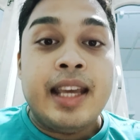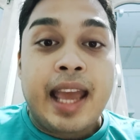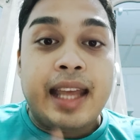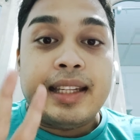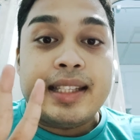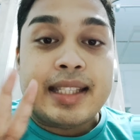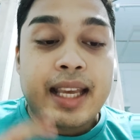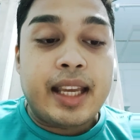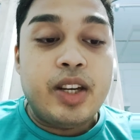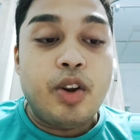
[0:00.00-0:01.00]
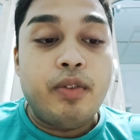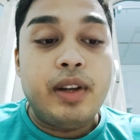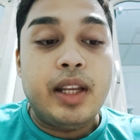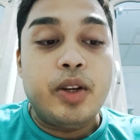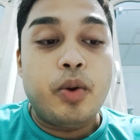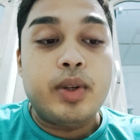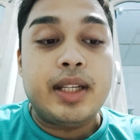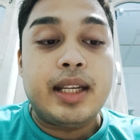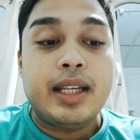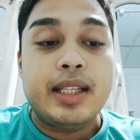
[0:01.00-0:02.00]
And the second novel he wrote
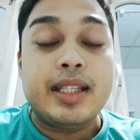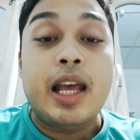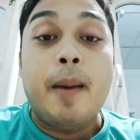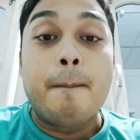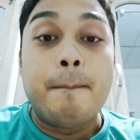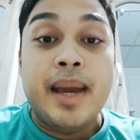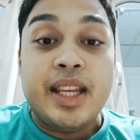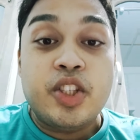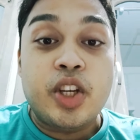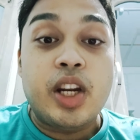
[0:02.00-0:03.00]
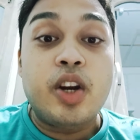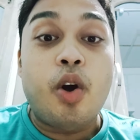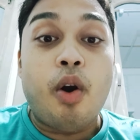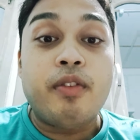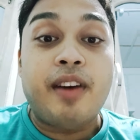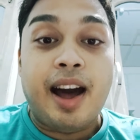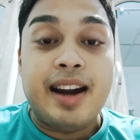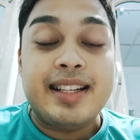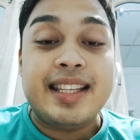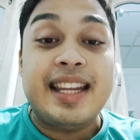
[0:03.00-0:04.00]
is Bachelor of
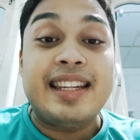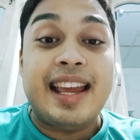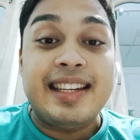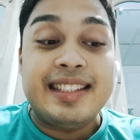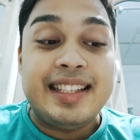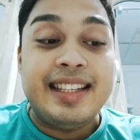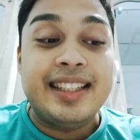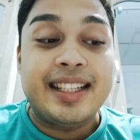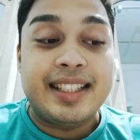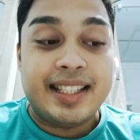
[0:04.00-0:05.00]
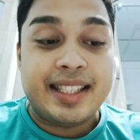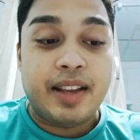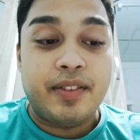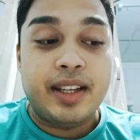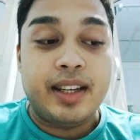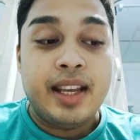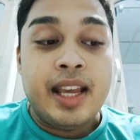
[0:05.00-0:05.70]
Arts in 1937.